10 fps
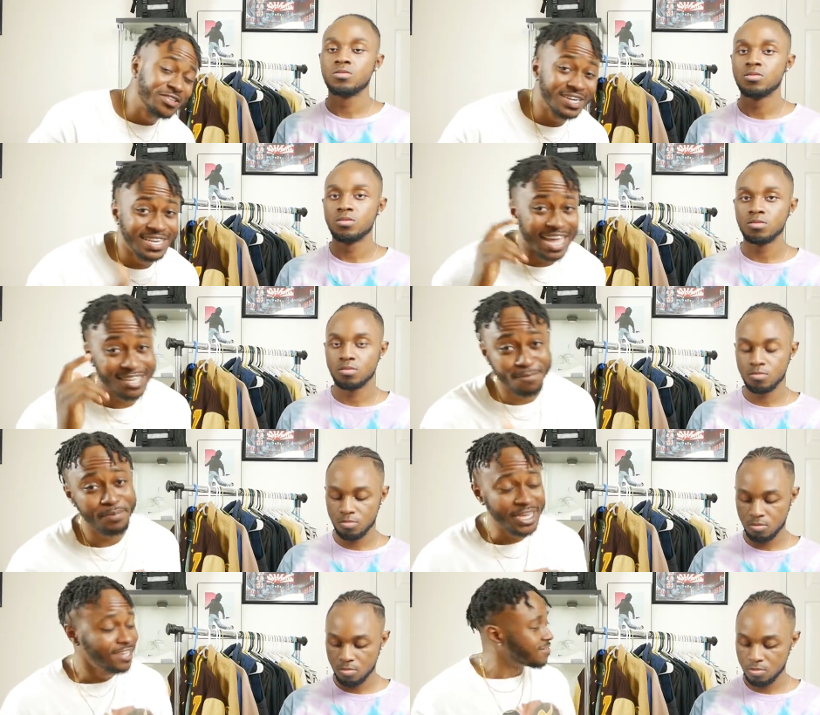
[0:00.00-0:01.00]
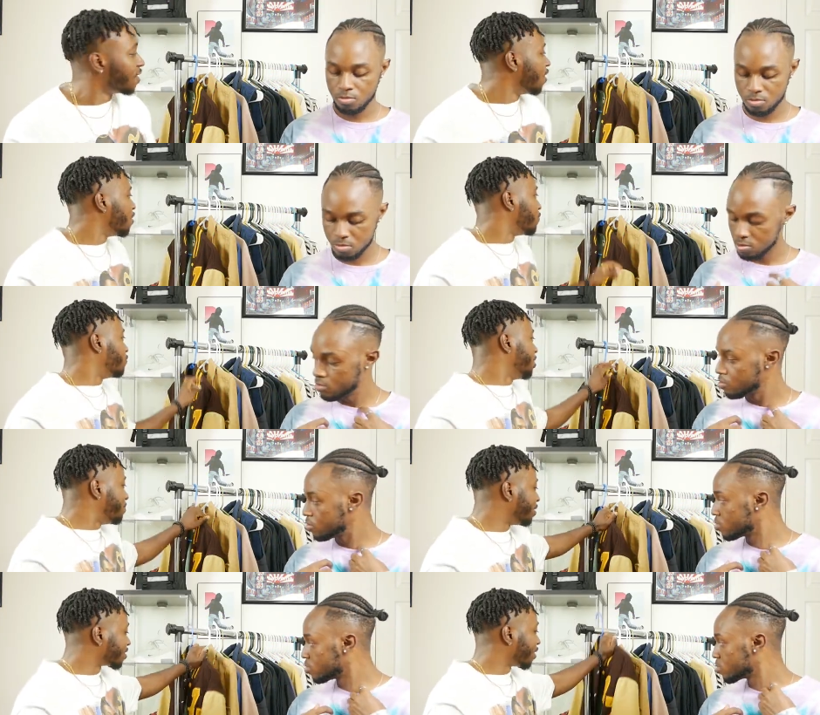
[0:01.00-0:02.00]
Speaker 1: to the next piece,
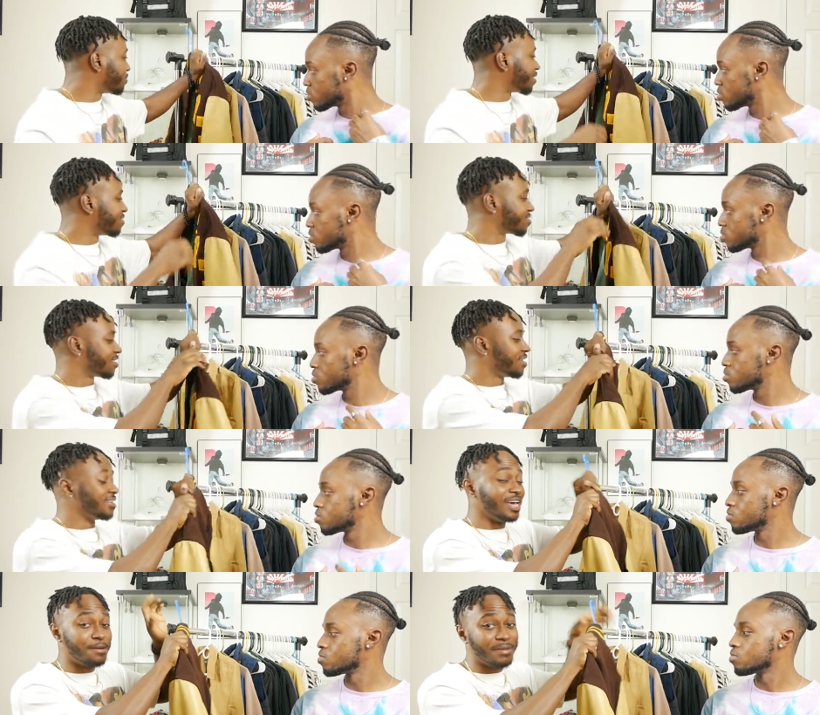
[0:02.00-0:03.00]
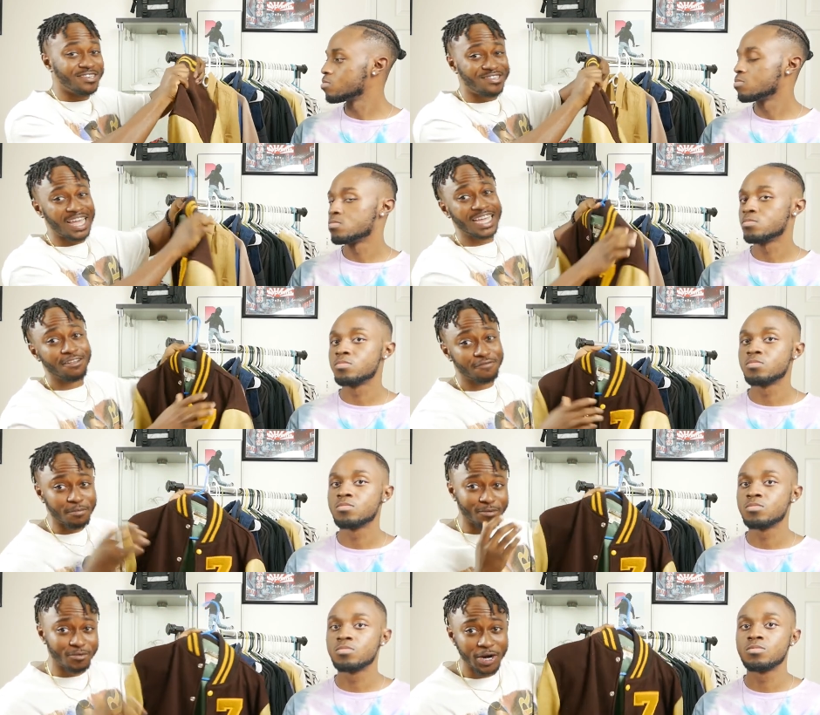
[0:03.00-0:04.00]
we picked up this Letterman's jacket
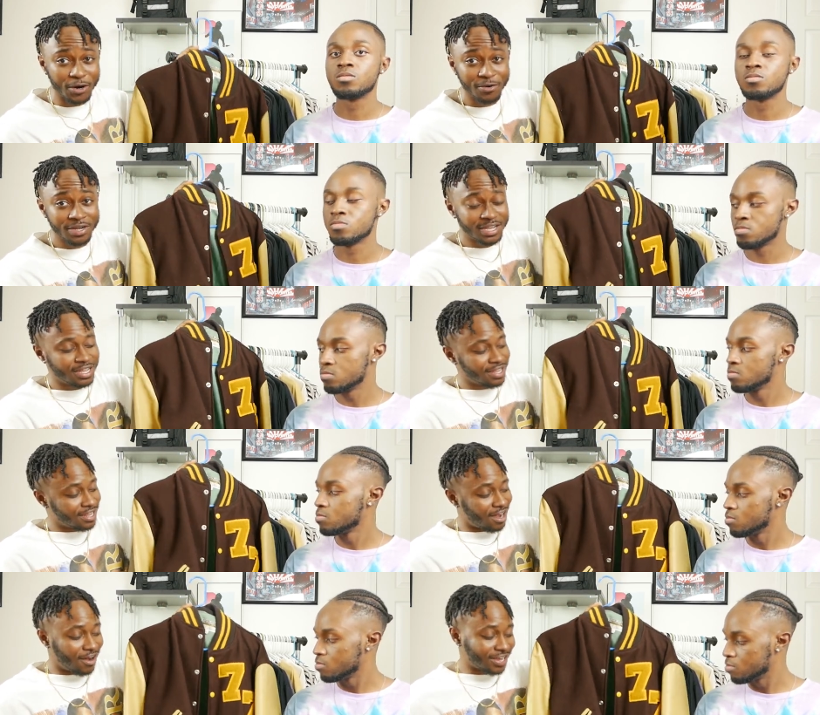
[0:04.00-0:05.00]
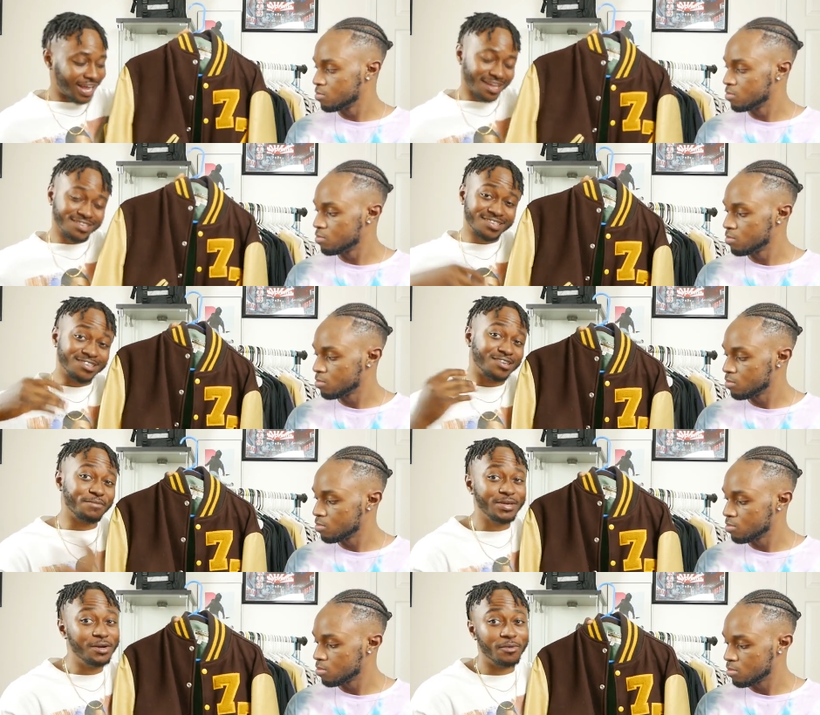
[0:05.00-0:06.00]
from Grill. Uh, guys, this is
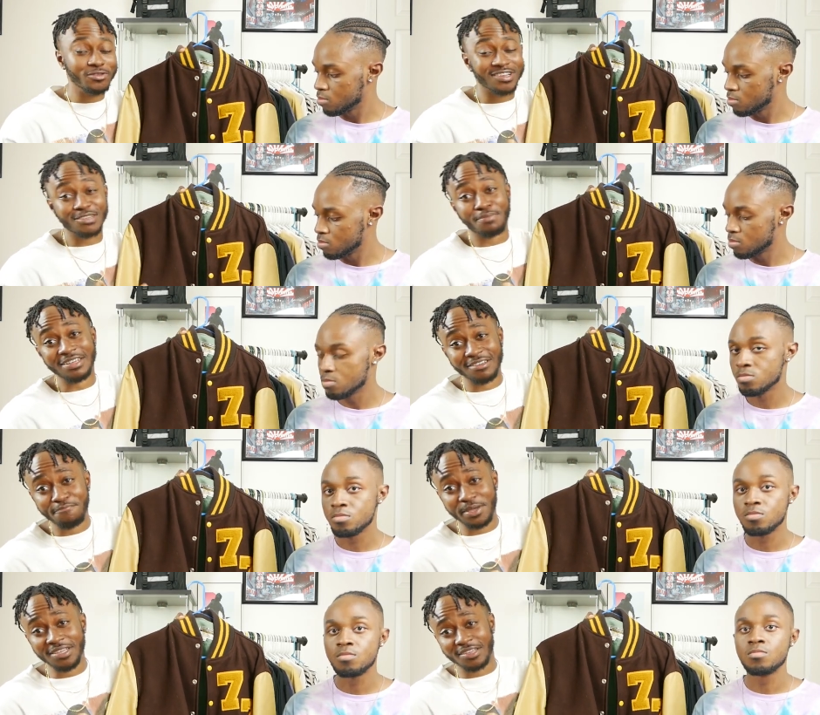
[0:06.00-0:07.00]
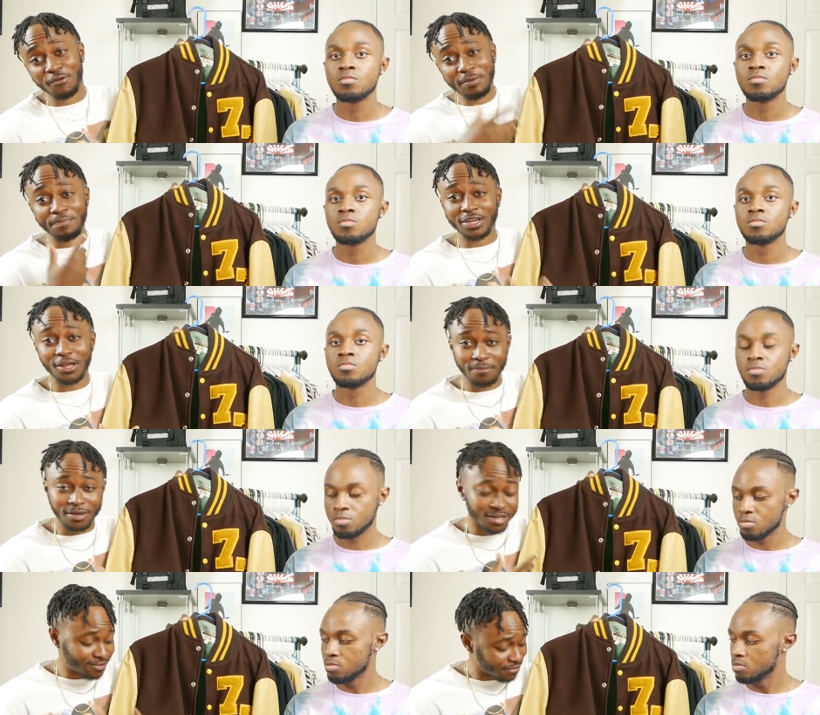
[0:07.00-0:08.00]
gonna be the most expensive piece that we picked up
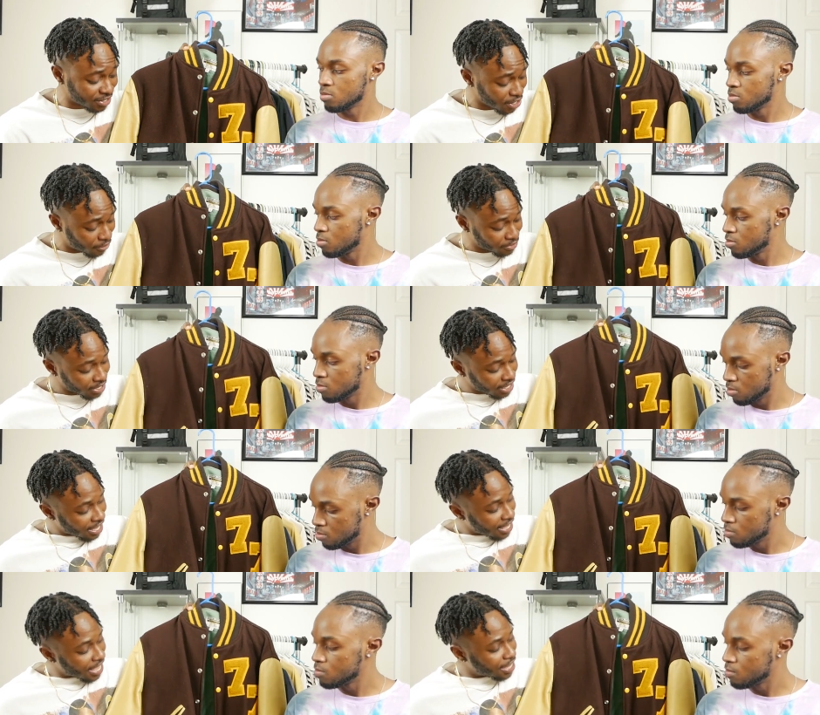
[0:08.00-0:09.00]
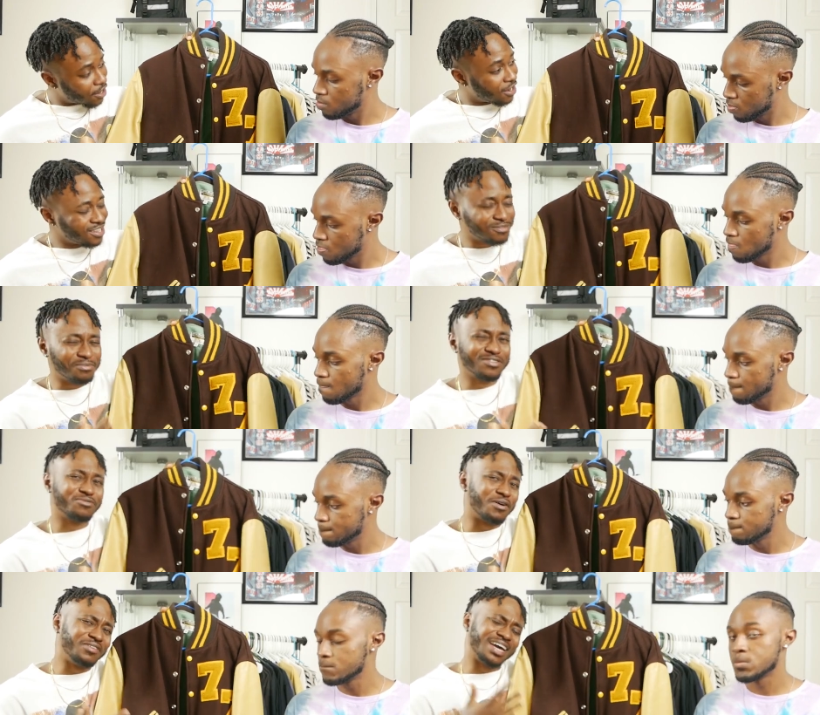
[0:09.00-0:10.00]
in this video, and uh, this one's
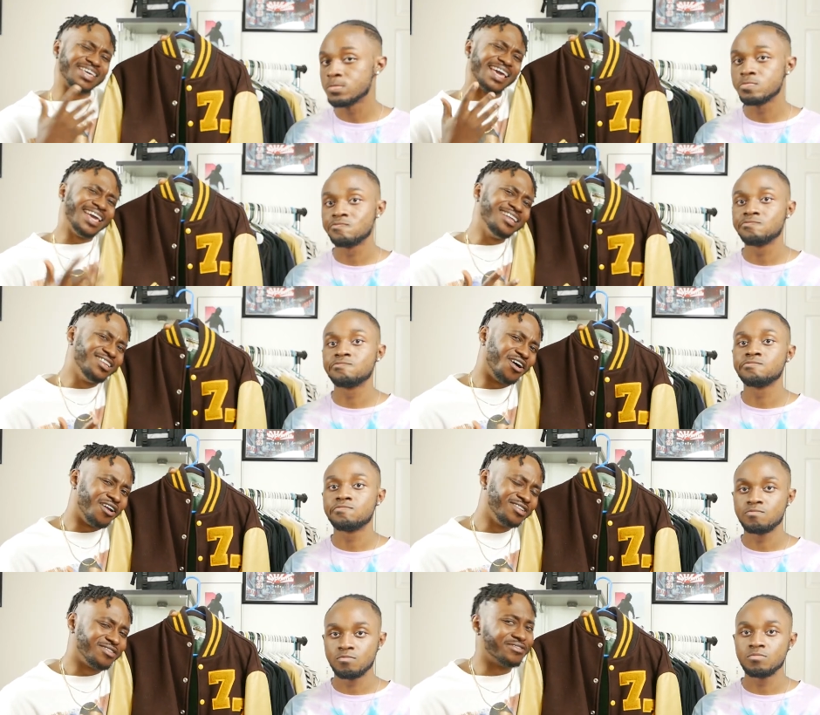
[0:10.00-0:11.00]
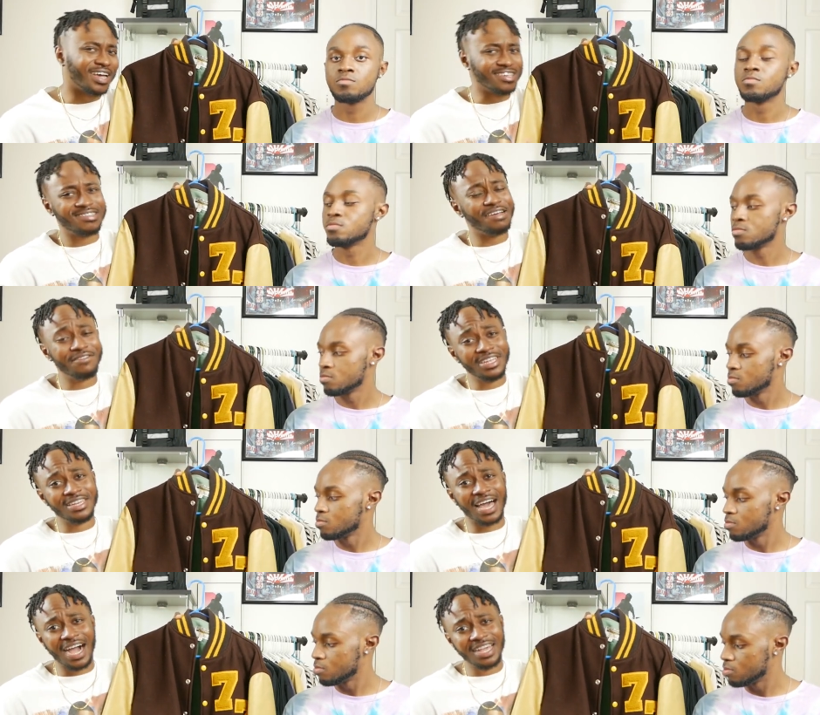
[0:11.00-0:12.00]
around like eighty dollars. It was like
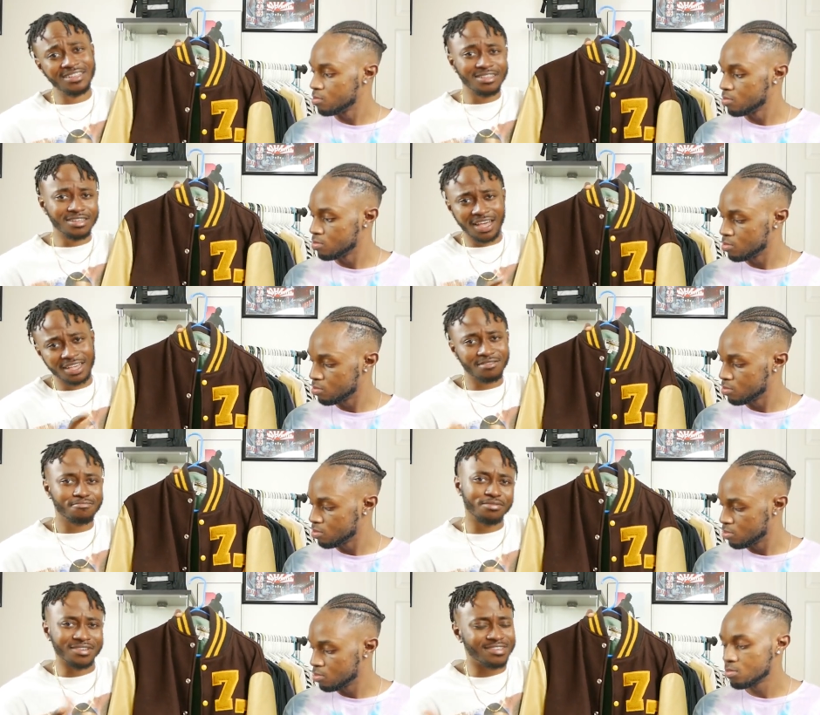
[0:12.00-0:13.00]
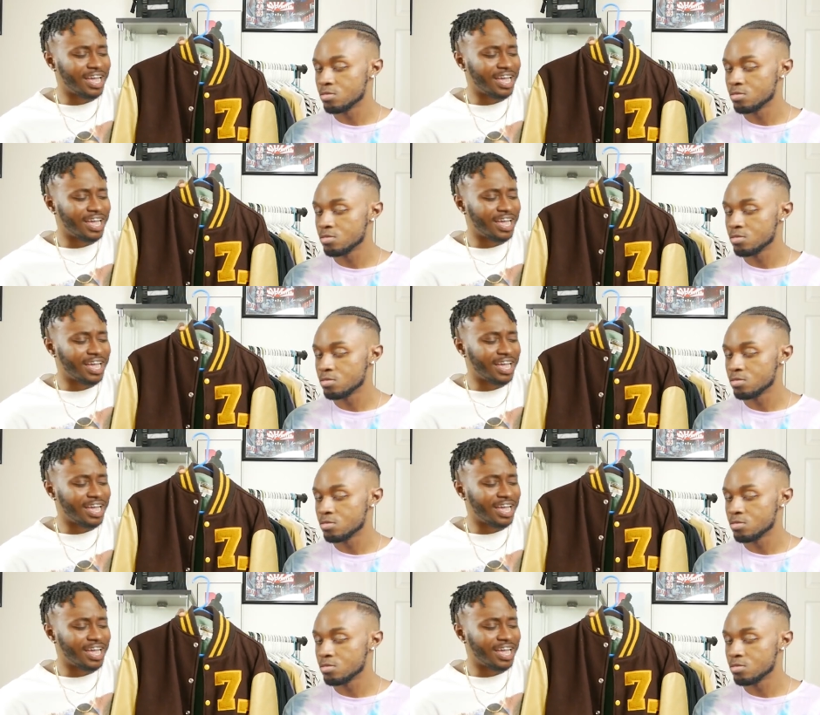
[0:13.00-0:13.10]
seventy-nine, like plus